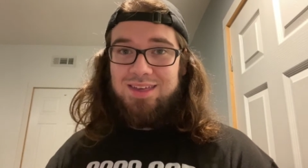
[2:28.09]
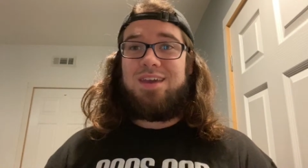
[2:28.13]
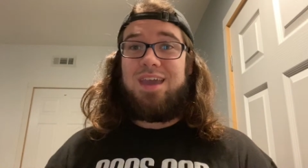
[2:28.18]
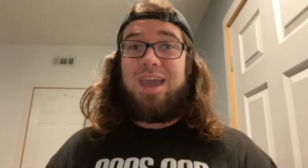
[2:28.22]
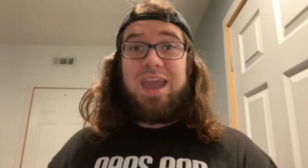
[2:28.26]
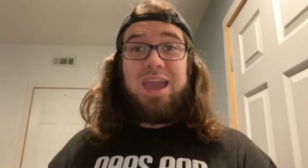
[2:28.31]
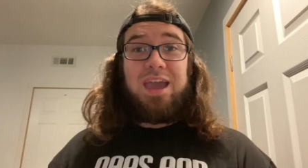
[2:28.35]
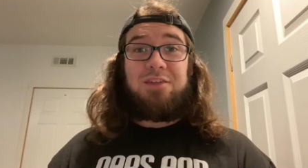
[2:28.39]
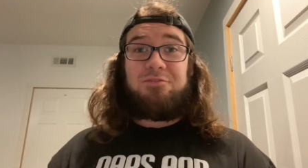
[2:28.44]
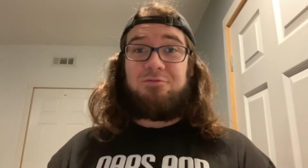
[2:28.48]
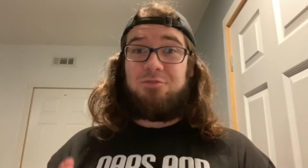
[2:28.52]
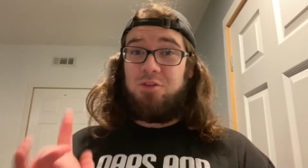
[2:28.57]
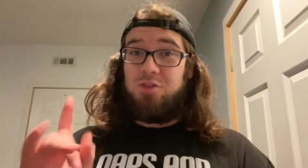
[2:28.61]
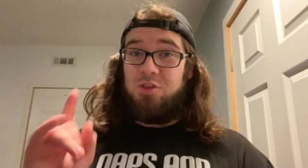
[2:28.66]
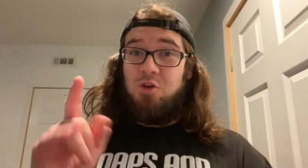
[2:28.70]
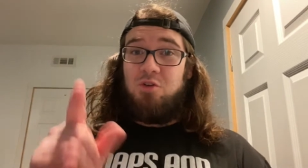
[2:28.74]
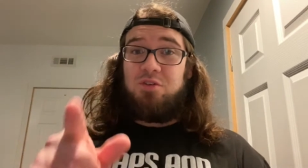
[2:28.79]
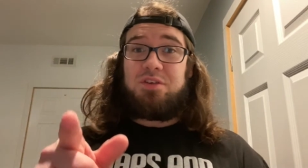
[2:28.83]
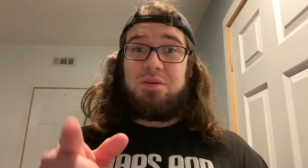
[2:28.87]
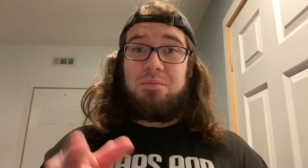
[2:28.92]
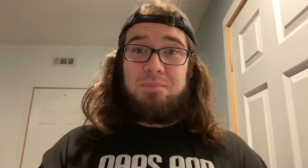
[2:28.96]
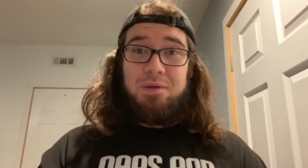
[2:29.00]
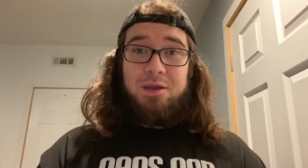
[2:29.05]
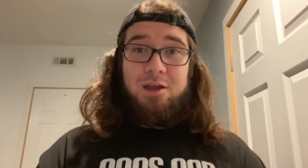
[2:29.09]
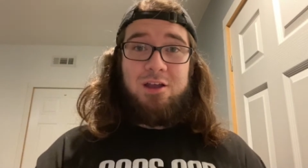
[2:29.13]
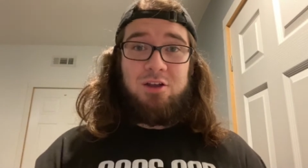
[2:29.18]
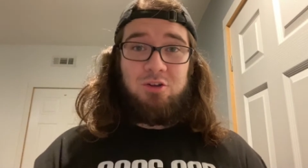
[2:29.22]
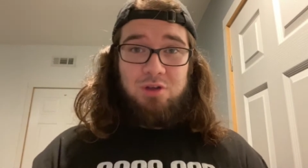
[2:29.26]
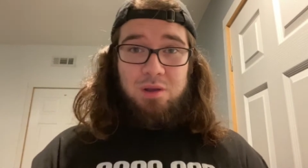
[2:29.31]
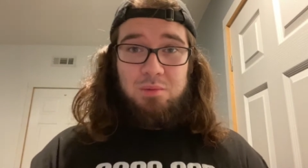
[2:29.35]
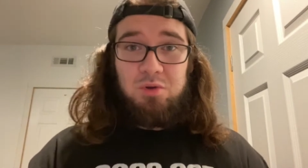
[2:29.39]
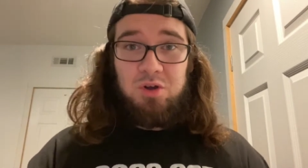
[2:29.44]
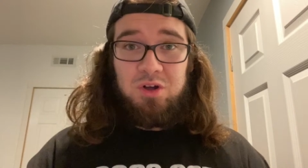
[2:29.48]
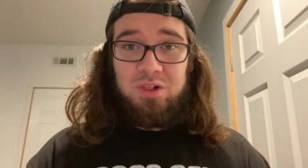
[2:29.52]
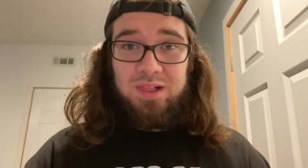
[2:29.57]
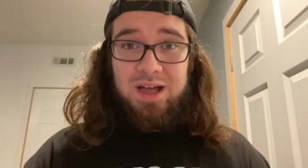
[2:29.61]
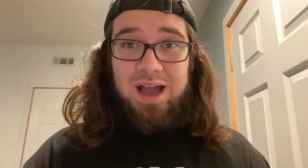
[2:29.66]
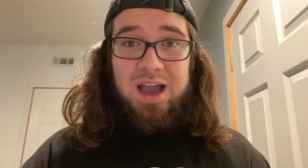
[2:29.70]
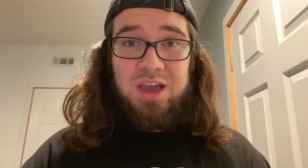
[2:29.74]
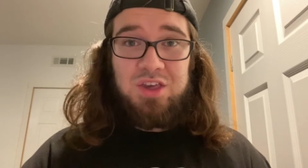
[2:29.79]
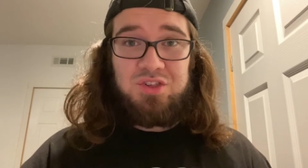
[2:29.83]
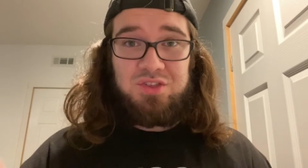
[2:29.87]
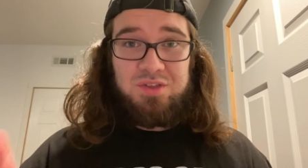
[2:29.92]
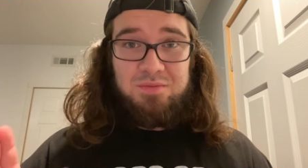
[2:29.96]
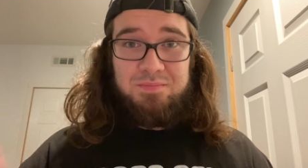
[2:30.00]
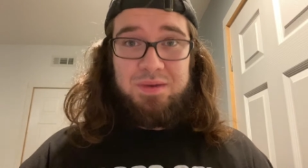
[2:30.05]
And for those comparing Rebel
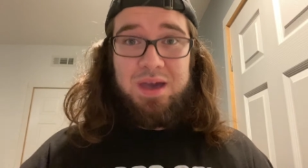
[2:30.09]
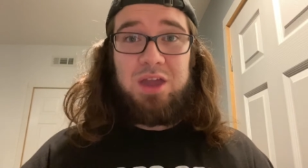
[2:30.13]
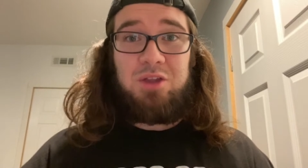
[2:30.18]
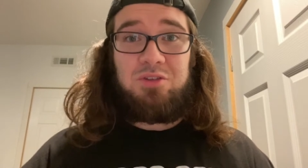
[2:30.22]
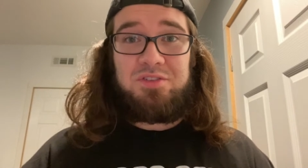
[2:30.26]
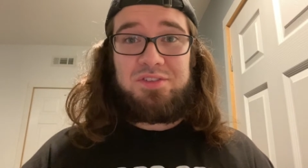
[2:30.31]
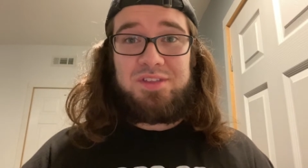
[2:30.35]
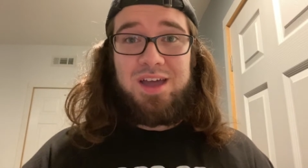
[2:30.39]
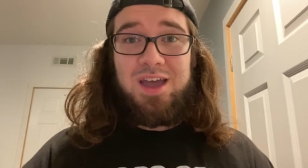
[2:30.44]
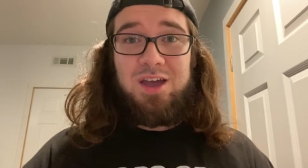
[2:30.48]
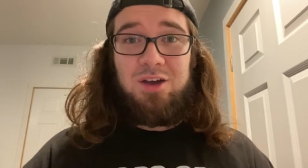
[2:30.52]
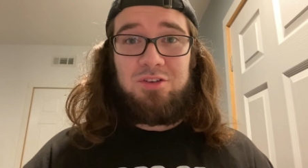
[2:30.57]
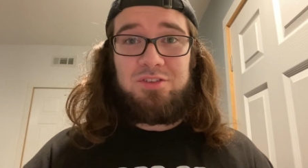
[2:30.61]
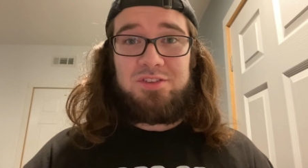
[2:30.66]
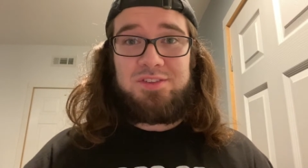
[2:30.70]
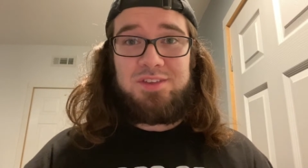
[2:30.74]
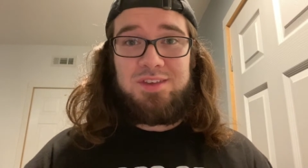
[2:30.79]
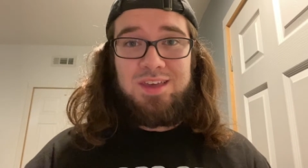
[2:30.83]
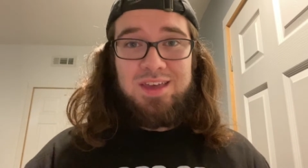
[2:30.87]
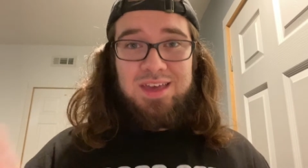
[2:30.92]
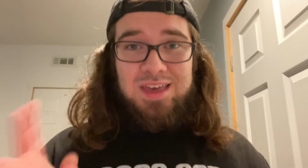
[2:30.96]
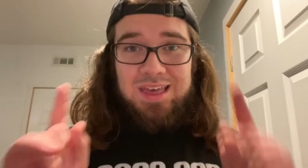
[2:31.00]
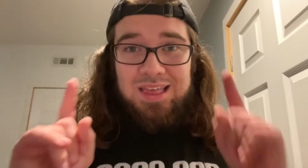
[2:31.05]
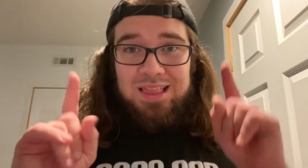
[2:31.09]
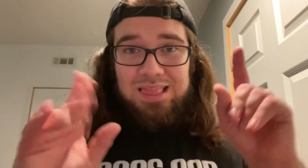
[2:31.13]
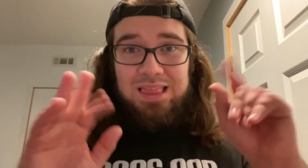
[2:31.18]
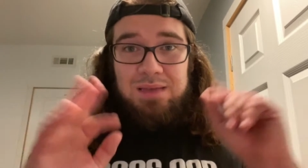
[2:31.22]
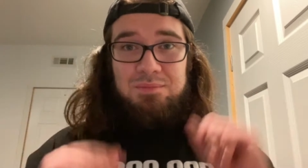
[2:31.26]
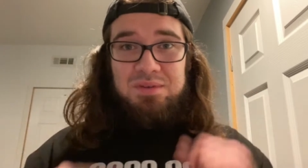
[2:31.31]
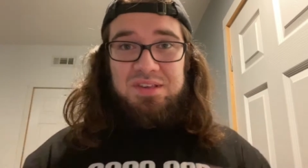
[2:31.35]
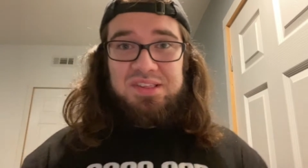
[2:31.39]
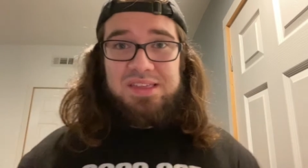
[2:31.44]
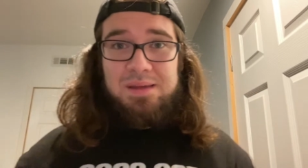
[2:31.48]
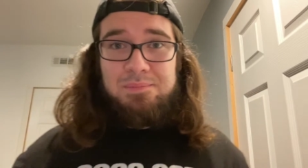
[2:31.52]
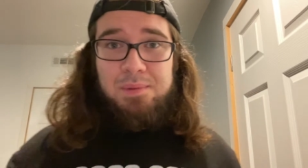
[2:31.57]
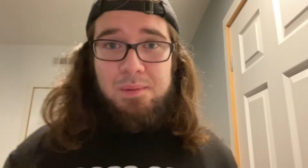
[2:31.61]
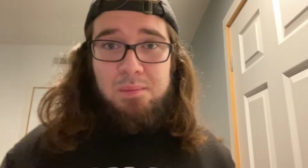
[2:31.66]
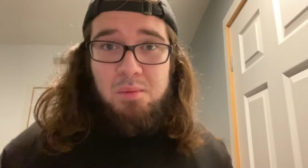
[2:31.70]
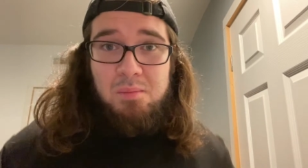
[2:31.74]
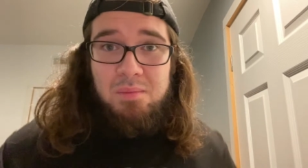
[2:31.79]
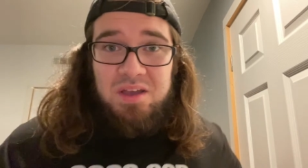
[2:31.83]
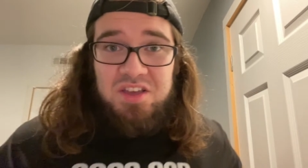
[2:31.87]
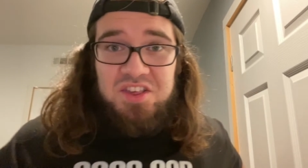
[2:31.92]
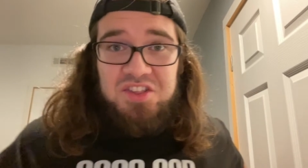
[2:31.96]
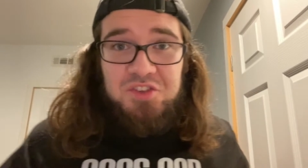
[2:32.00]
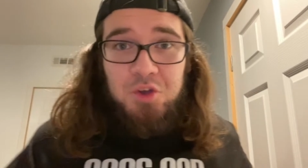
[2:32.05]
Clash to Battle Styles, let me step up on
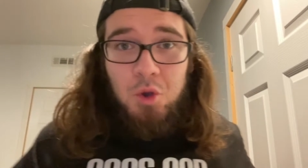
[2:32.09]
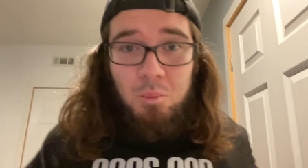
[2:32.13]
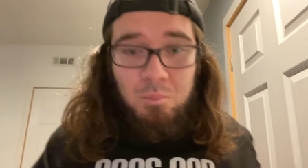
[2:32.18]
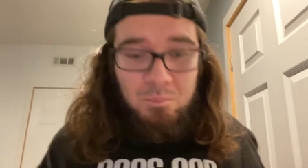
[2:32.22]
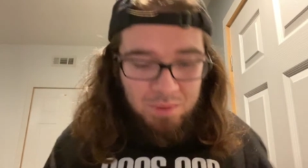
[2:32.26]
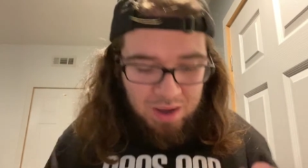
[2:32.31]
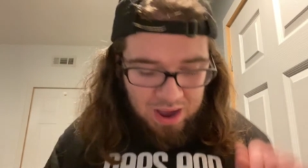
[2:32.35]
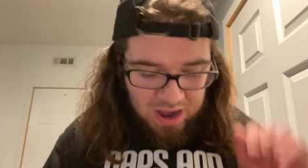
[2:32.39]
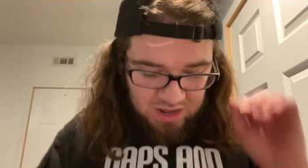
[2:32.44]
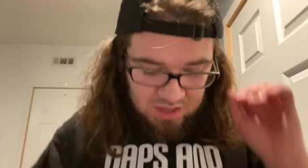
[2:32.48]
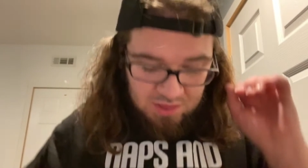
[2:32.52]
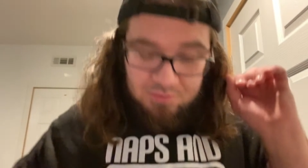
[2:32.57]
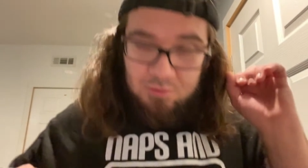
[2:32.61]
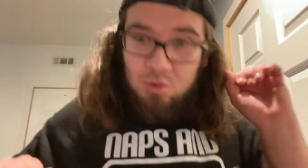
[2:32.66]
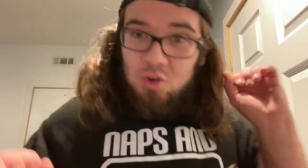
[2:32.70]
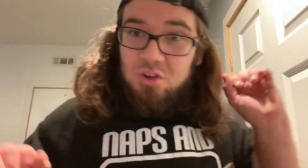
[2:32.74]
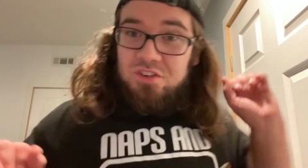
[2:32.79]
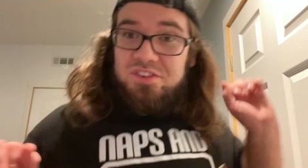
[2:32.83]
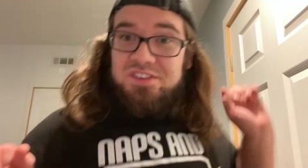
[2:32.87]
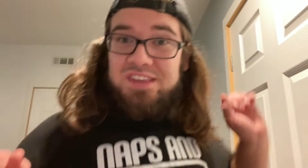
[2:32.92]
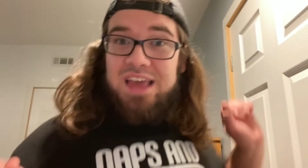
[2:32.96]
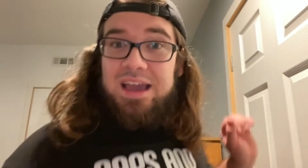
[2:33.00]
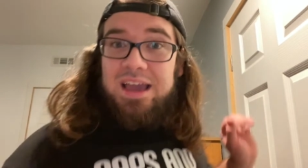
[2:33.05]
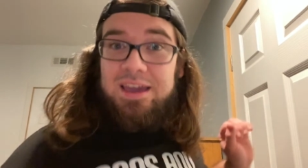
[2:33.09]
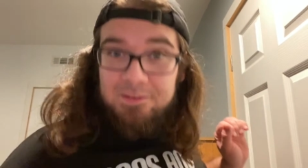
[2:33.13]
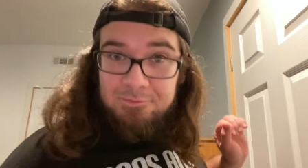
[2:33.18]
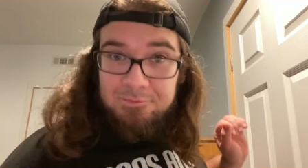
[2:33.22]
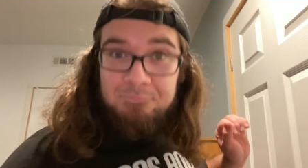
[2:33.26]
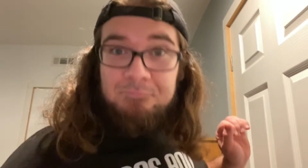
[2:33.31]
my soapbox for a sec.